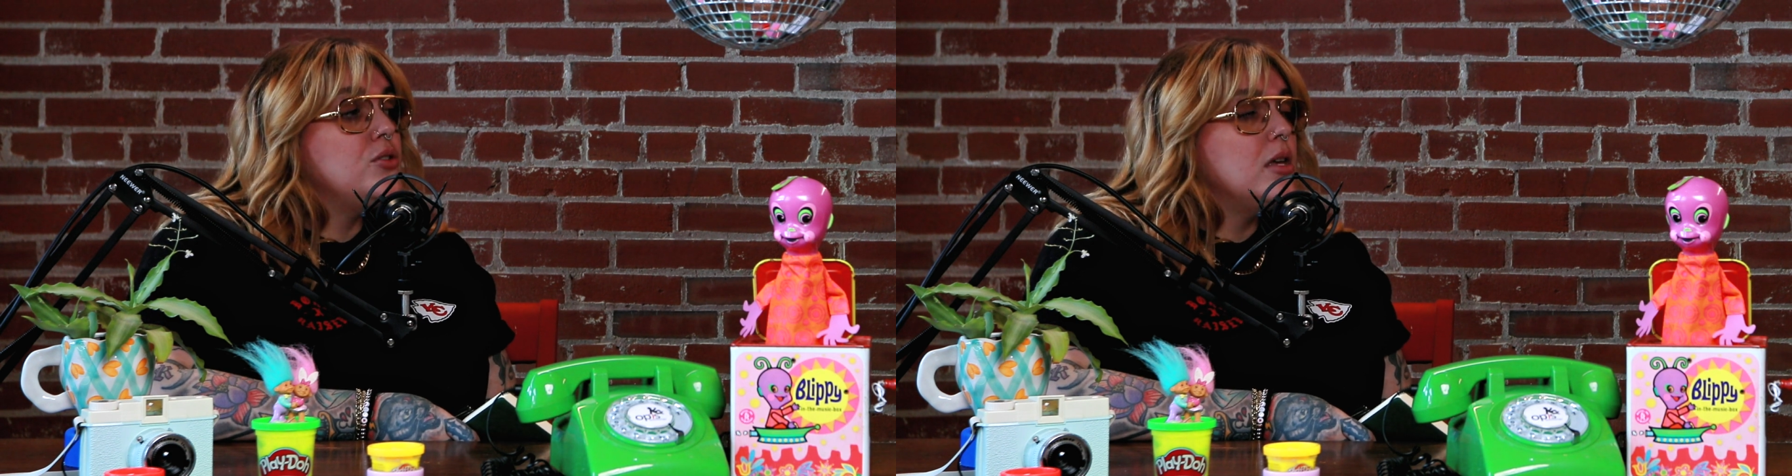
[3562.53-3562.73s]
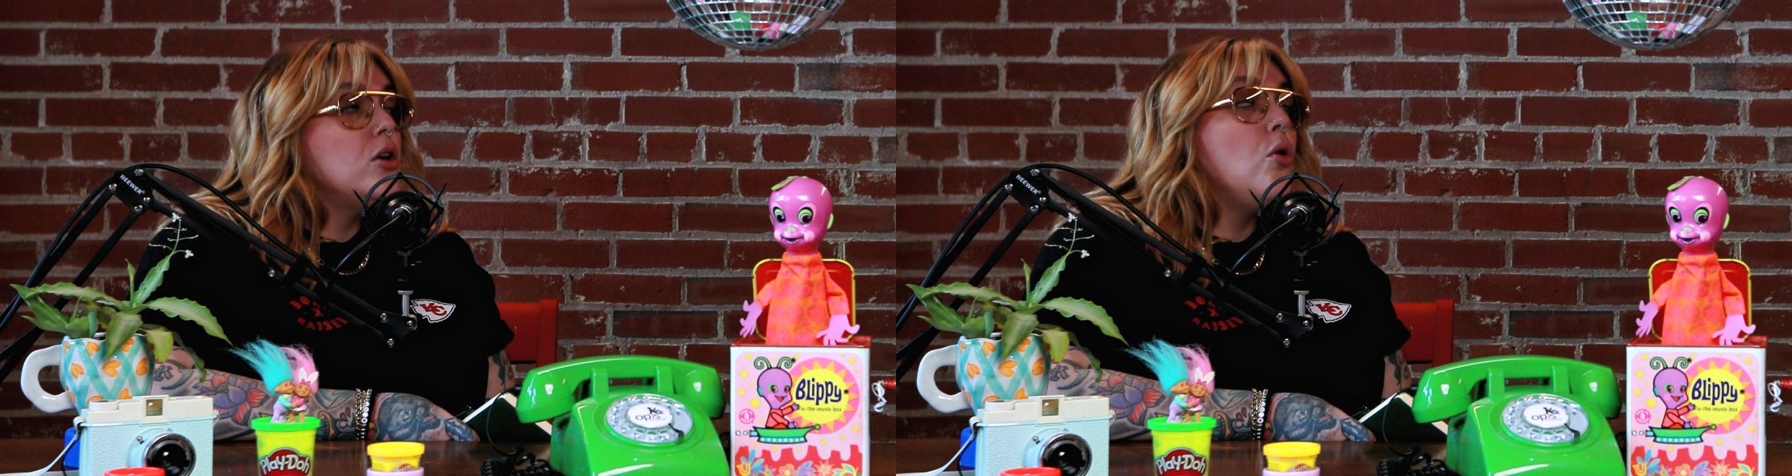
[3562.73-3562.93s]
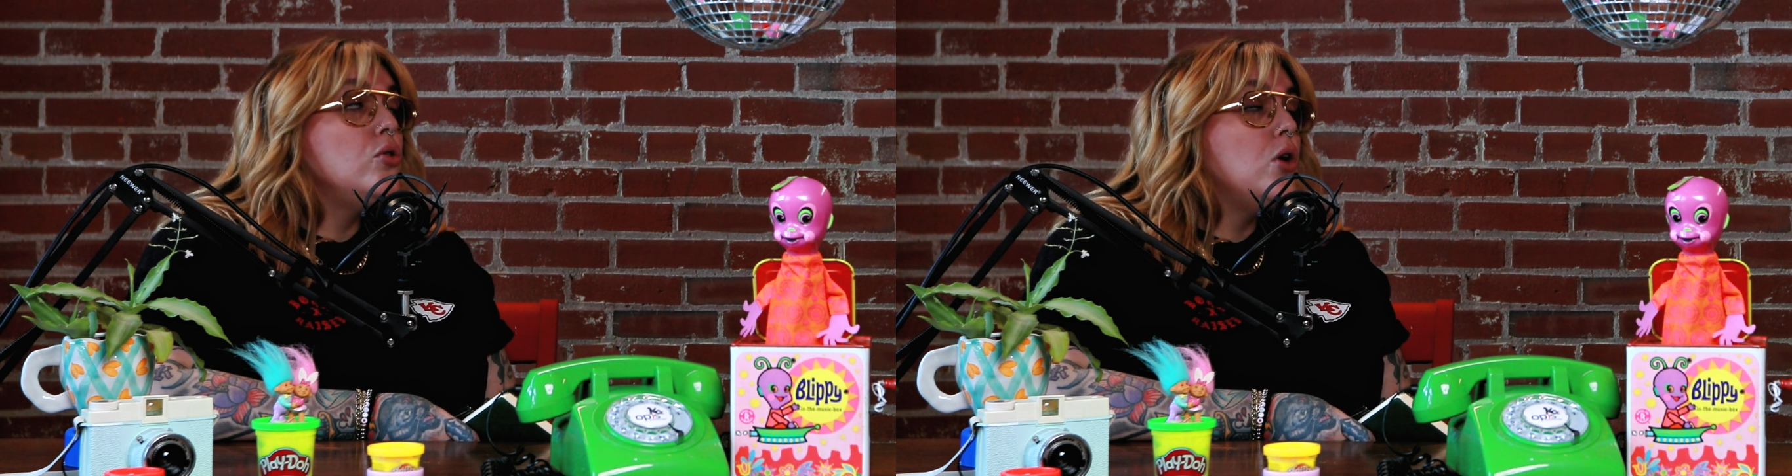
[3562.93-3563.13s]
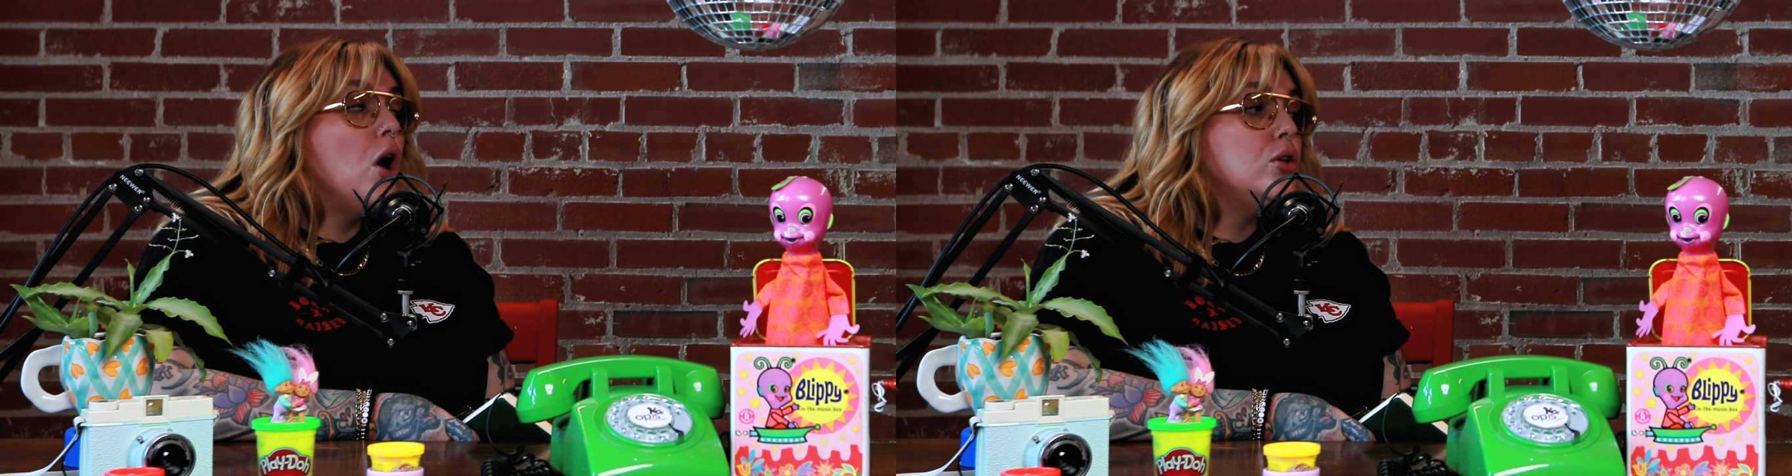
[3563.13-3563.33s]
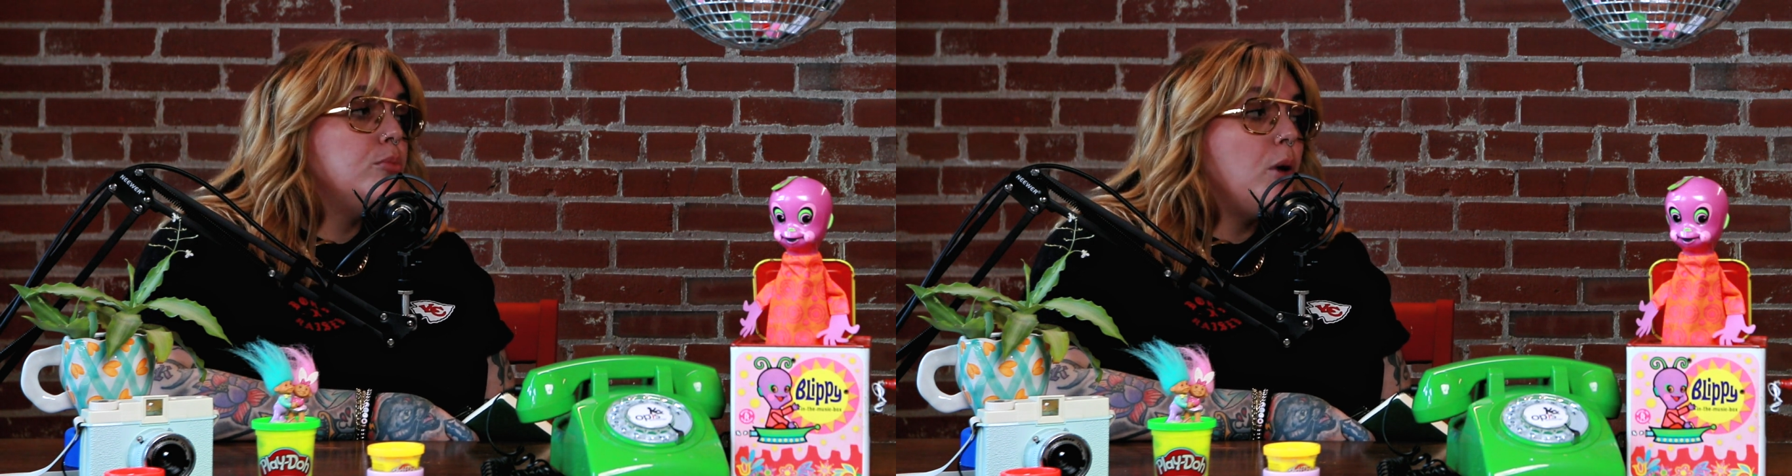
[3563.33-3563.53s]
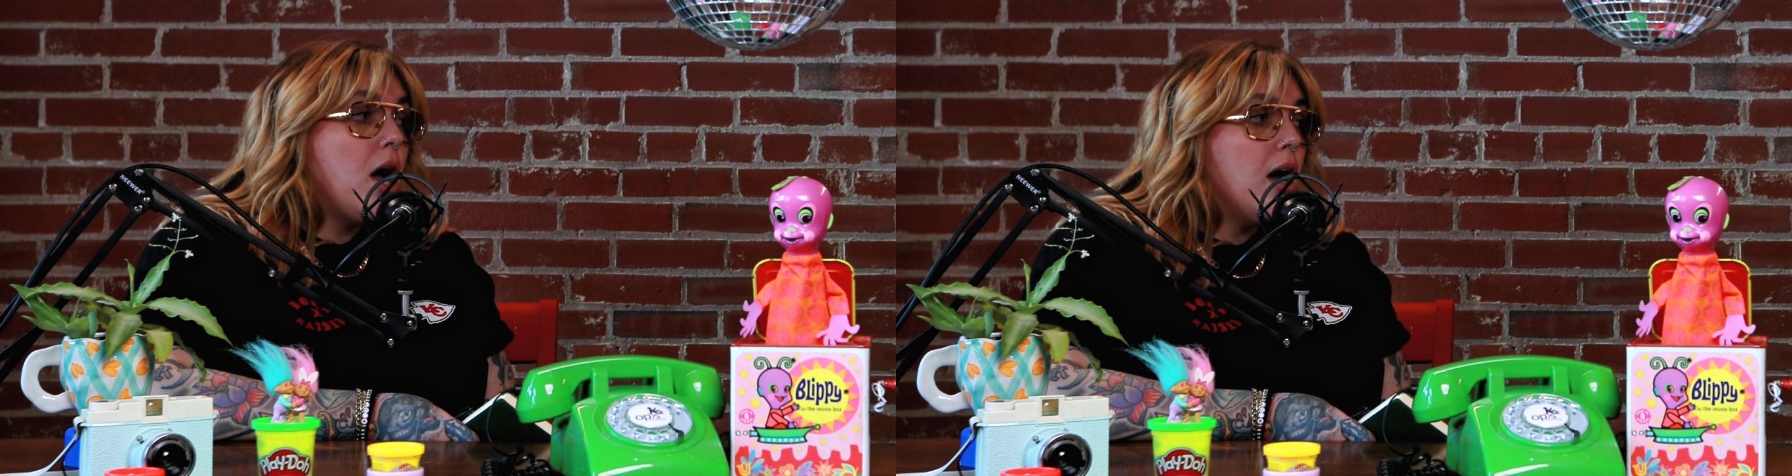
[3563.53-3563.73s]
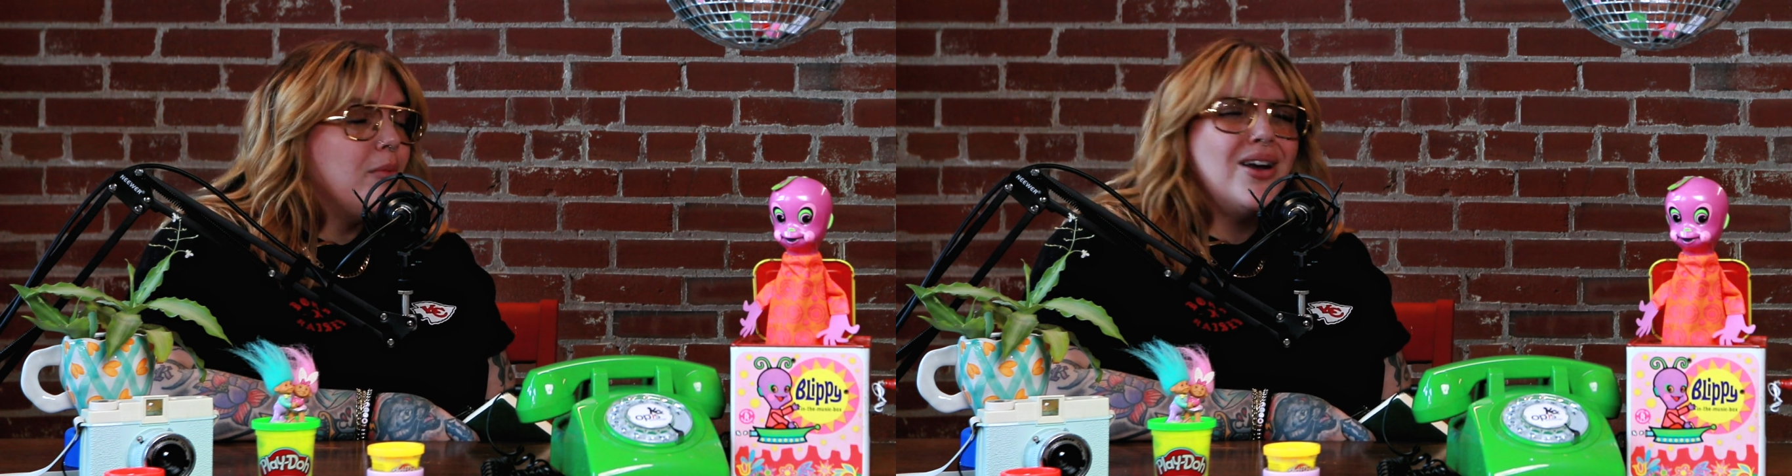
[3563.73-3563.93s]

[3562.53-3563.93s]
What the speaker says: they'd go talk to Bob.